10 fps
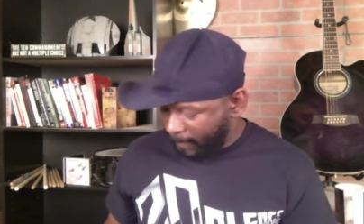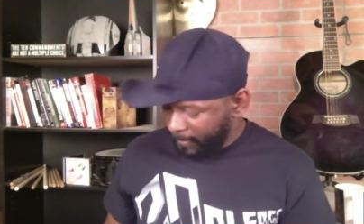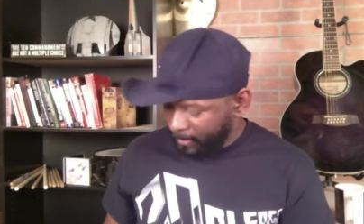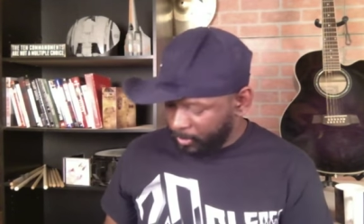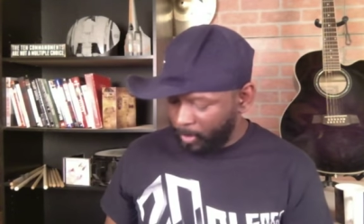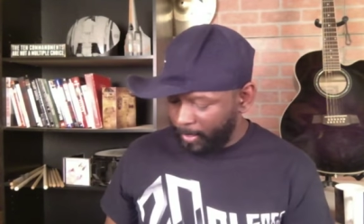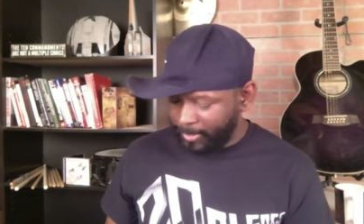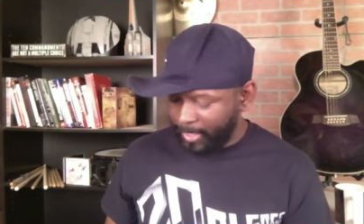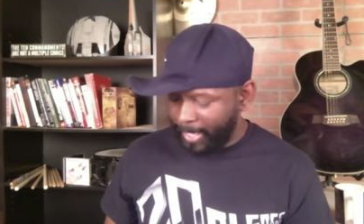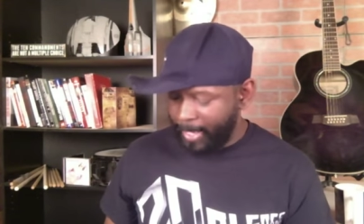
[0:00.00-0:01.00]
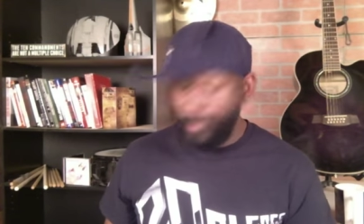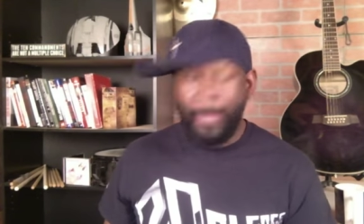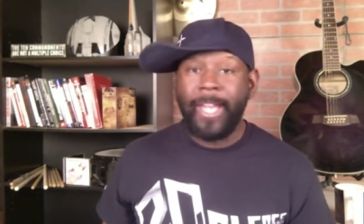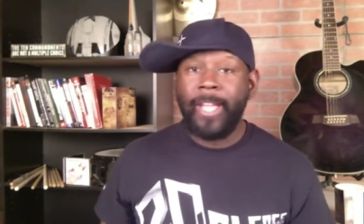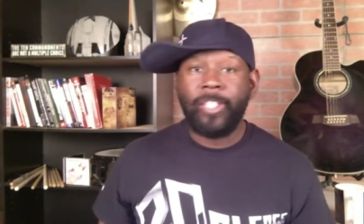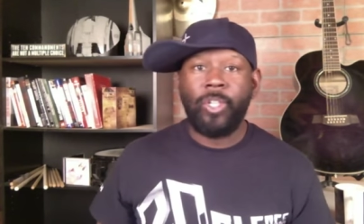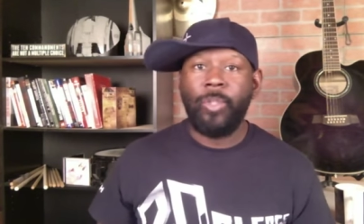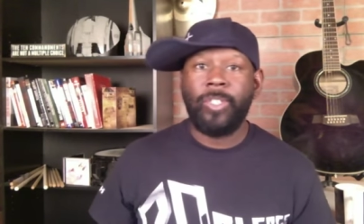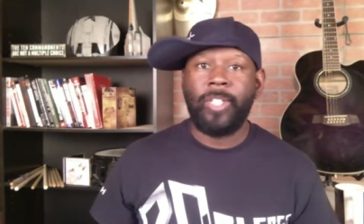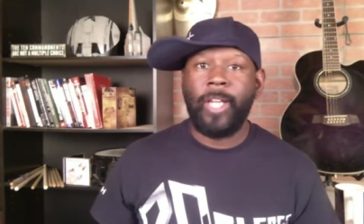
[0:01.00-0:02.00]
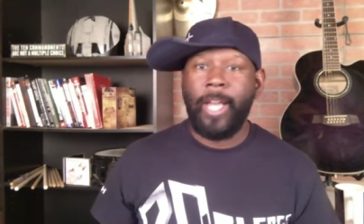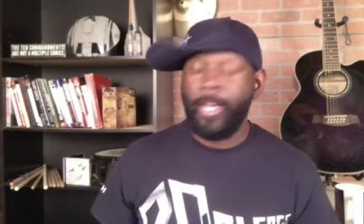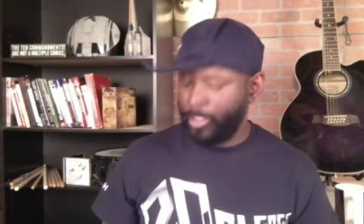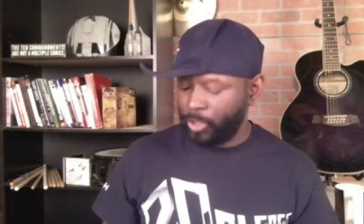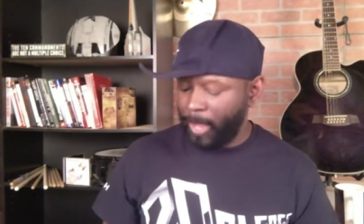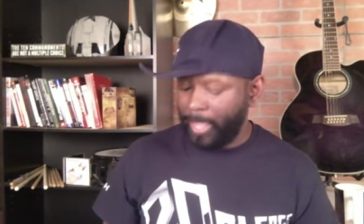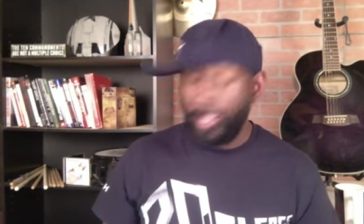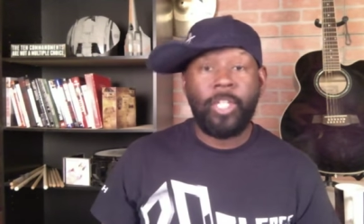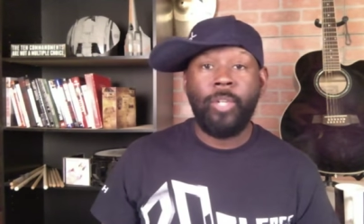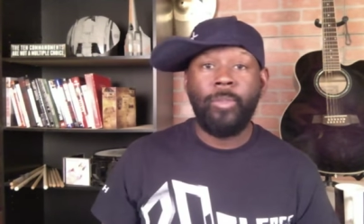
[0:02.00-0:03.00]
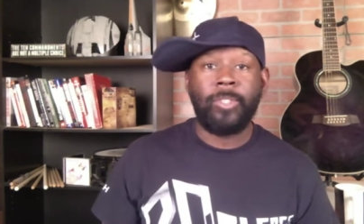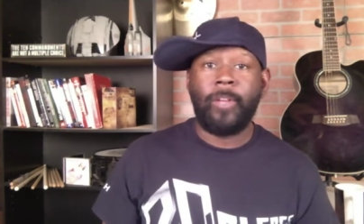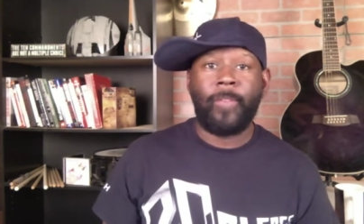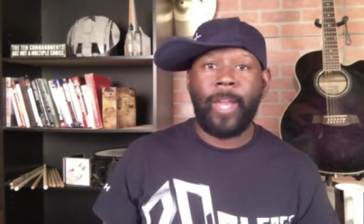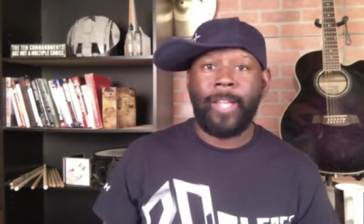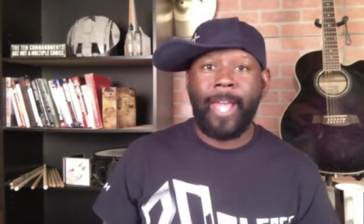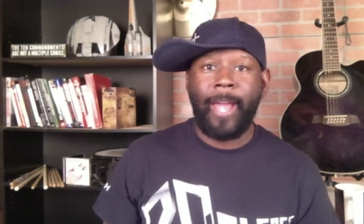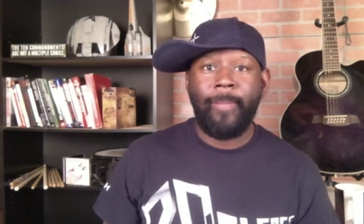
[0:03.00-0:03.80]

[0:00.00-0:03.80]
So it's like and making excuses and, and, and trying to look cute and stuff like that